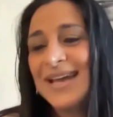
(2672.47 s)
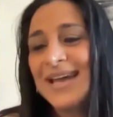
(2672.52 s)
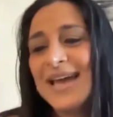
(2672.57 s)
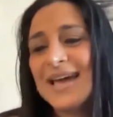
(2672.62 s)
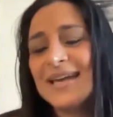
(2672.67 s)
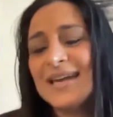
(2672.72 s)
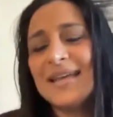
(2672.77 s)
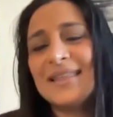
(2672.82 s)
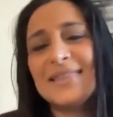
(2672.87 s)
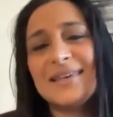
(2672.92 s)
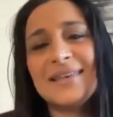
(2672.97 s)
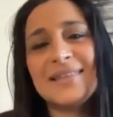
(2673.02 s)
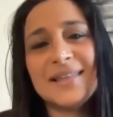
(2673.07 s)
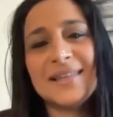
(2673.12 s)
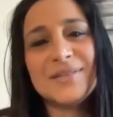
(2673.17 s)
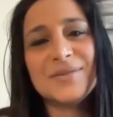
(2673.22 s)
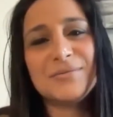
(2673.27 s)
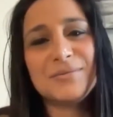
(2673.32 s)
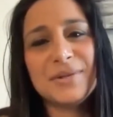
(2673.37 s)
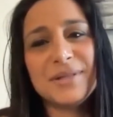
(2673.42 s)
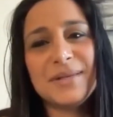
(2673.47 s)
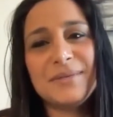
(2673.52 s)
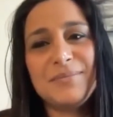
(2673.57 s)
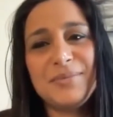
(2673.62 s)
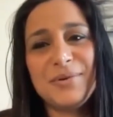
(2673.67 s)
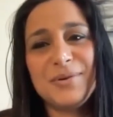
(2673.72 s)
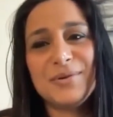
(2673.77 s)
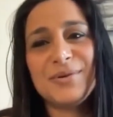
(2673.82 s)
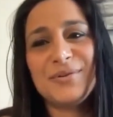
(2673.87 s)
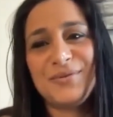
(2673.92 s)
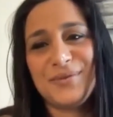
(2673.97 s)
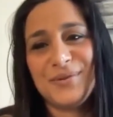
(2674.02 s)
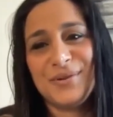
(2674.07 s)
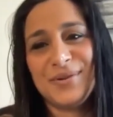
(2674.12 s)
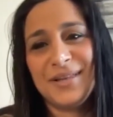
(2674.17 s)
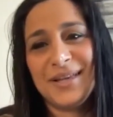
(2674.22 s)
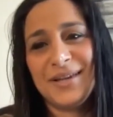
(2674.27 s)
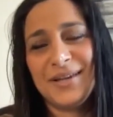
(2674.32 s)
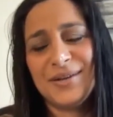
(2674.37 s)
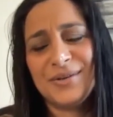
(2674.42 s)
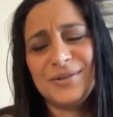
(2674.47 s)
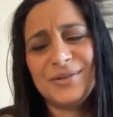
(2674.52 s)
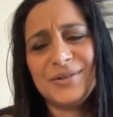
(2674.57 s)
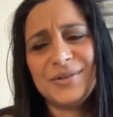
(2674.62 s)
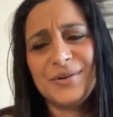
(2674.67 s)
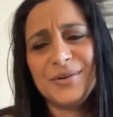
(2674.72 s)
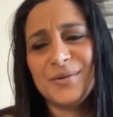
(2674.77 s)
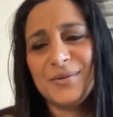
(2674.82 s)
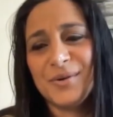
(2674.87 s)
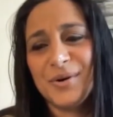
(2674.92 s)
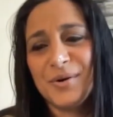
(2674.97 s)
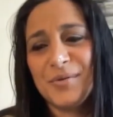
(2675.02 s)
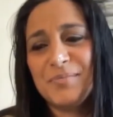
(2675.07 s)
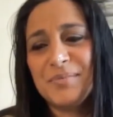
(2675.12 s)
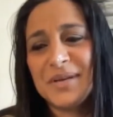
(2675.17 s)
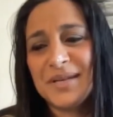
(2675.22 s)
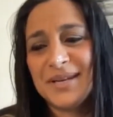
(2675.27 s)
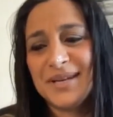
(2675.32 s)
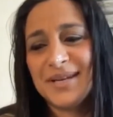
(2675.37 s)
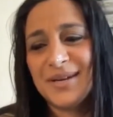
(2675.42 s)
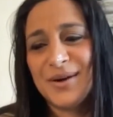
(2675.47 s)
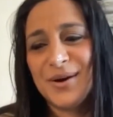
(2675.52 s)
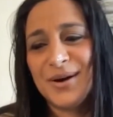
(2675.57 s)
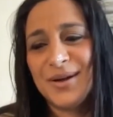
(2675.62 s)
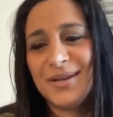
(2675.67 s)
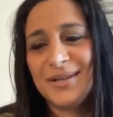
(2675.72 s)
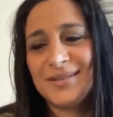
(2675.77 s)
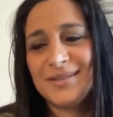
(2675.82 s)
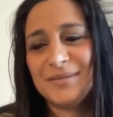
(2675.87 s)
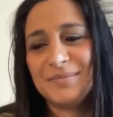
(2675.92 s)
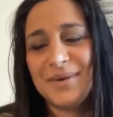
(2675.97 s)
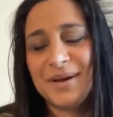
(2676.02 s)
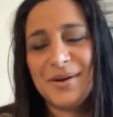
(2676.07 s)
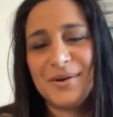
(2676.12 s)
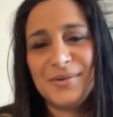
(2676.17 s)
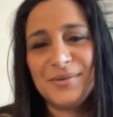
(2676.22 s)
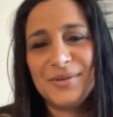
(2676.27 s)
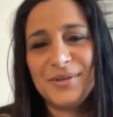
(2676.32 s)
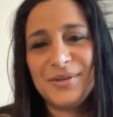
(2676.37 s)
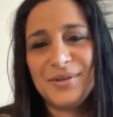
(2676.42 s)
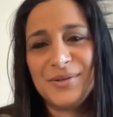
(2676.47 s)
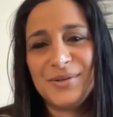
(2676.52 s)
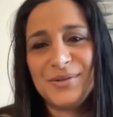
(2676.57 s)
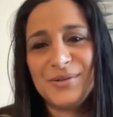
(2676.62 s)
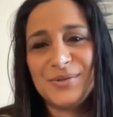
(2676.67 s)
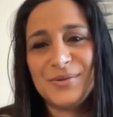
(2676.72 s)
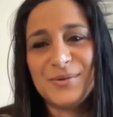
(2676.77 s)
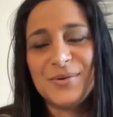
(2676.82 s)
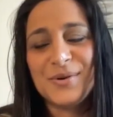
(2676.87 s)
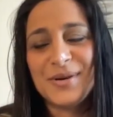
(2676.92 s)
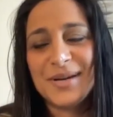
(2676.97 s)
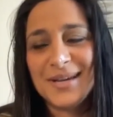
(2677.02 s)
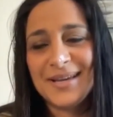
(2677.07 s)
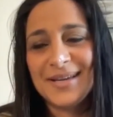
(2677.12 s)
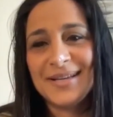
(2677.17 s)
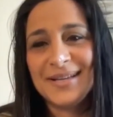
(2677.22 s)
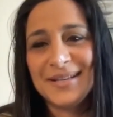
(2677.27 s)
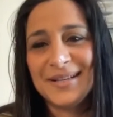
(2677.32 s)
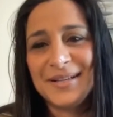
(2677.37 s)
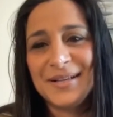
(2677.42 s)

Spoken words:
And I think that's really beautiful that you're so open and honest about your story.